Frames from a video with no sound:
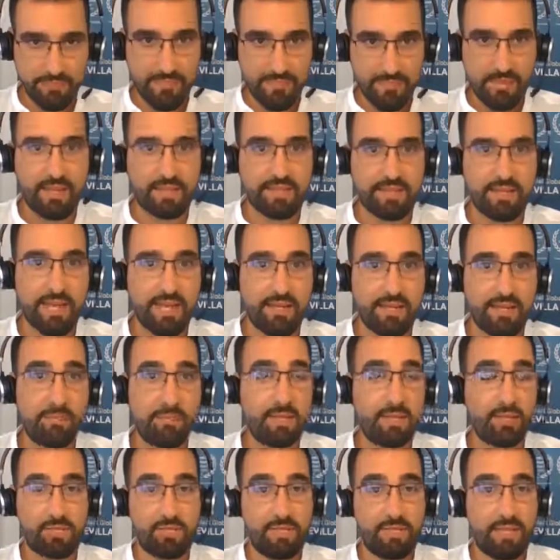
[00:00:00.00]
Exactly,
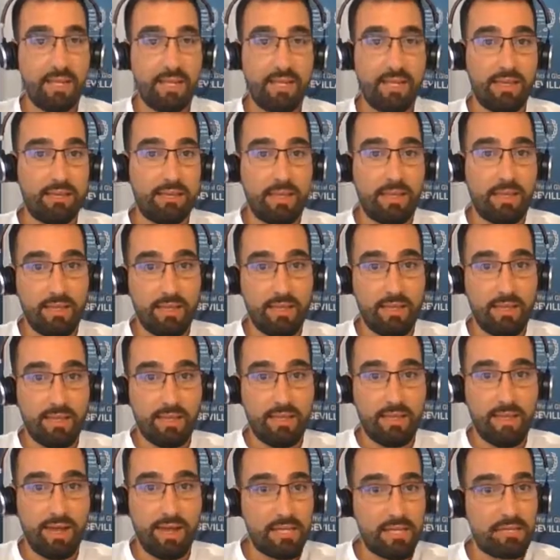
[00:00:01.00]
because
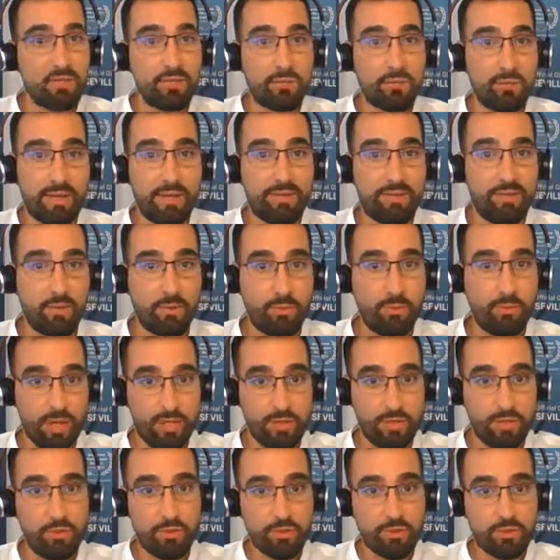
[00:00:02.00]
the reason to have
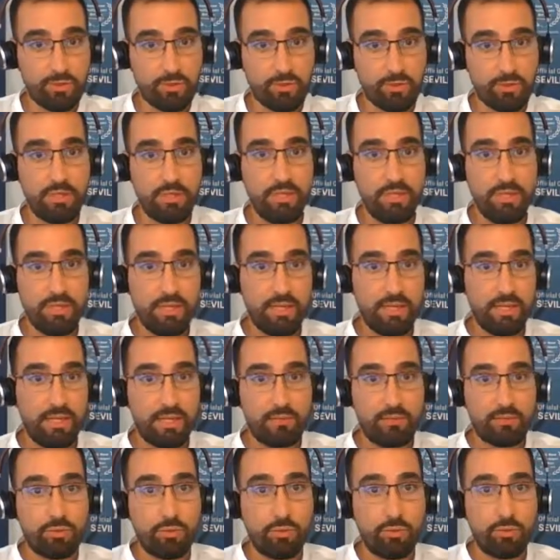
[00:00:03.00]
regulations
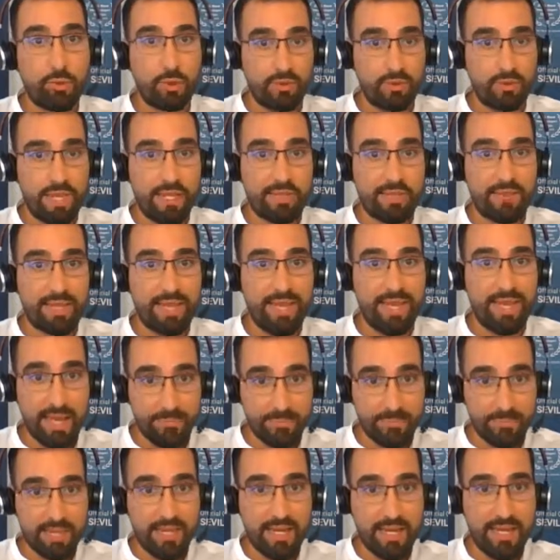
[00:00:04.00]
is to protect the
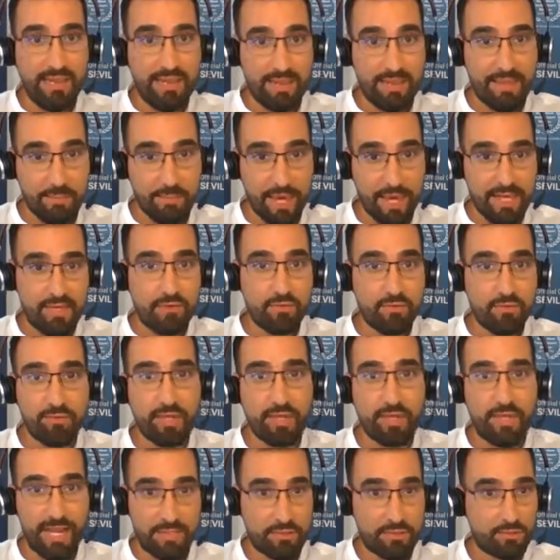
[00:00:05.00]
capital and the money of
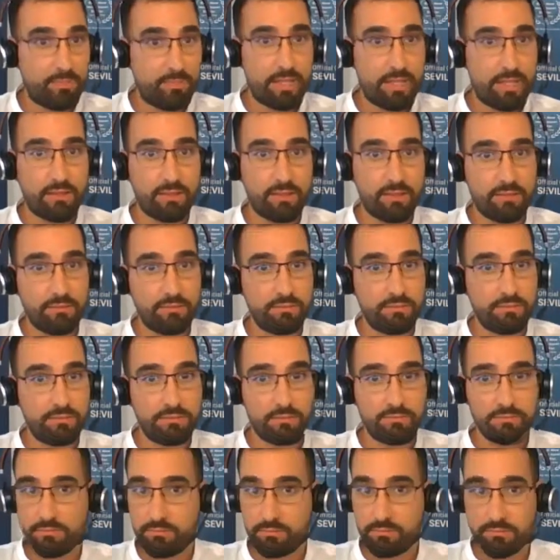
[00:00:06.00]
the customer.
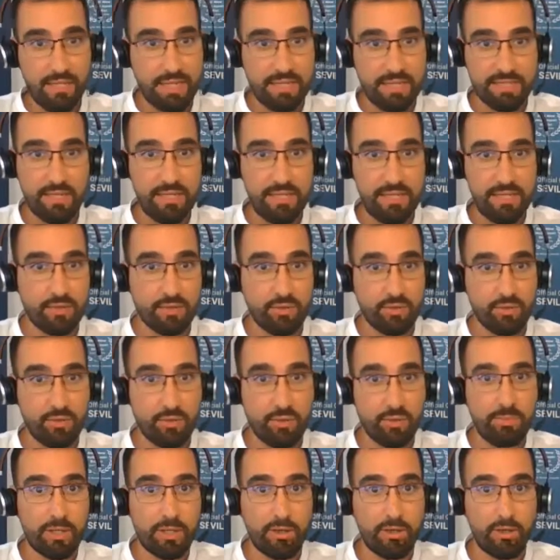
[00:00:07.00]
That's it, you
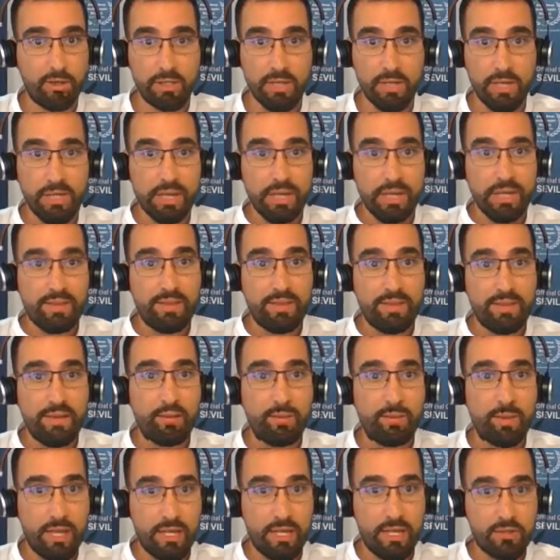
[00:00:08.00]
know, because the
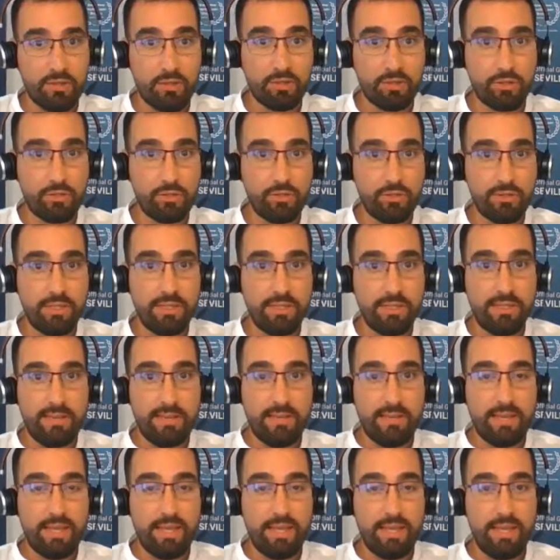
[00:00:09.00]
regulation
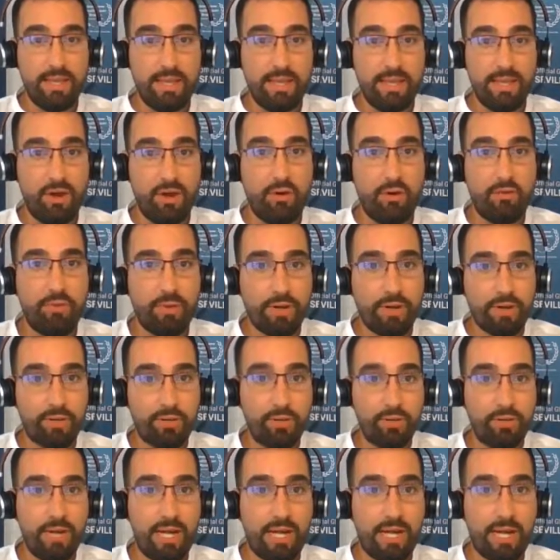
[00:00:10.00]
offers
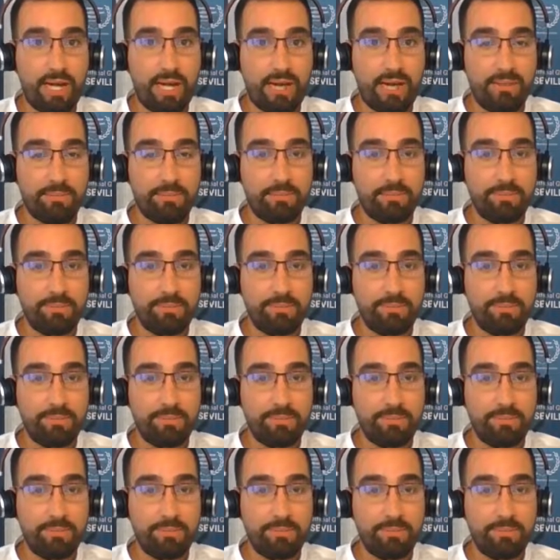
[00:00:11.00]
you, how